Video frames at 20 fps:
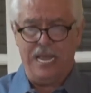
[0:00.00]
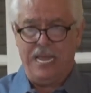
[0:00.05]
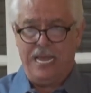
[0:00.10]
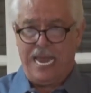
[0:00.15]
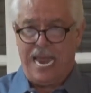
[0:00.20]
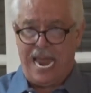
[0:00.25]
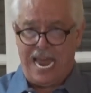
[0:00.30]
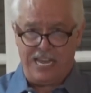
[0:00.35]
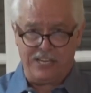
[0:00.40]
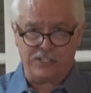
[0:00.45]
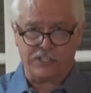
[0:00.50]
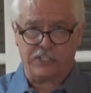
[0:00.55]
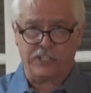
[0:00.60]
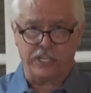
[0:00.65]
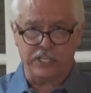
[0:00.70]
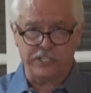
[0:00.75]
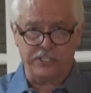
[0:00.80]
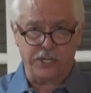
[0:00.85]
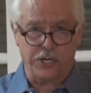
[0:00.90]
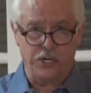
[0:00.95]
has
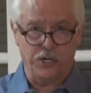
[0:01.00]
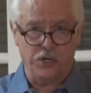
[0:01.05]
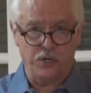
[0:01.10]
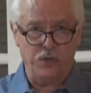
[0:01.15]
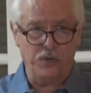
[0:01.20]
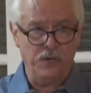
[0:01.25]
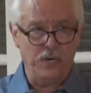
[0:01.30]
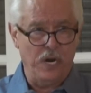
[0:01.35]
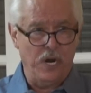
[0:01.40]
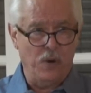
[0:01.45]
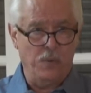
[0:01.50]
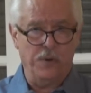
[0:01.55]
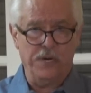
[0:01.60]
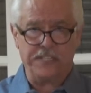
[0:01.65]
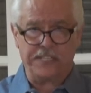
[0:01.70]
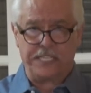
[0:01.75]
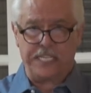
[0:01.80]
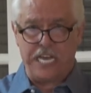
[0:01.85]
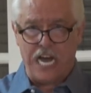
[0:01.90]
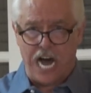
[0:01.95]
to do
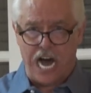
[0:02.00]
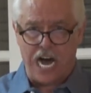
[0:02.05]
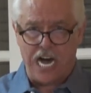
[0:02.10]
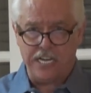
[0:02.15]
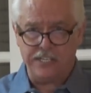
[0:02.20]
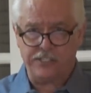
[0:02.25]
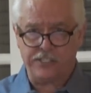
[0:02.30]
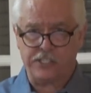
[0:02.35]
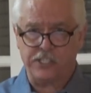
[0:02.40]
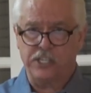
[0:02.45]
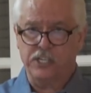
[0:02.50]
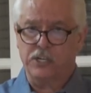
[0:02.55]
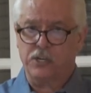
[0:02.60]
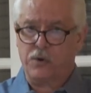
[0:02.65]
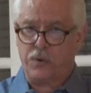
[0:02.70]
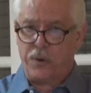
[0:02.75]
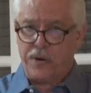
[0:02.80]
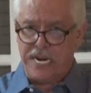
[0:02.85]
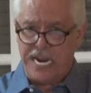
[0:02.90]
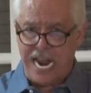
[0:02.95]
with God's
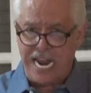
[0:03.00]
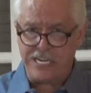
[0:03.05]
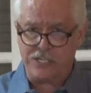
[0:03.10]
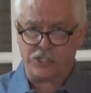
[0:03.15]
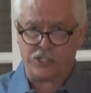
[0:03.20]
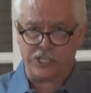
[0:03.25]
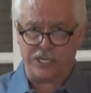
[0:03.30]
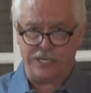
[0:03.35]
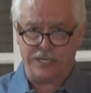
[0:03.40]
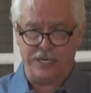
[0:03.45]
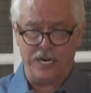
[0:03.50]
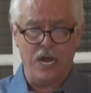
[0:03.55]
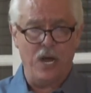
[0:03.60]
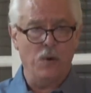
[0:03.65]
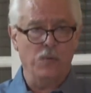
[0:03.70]
creation,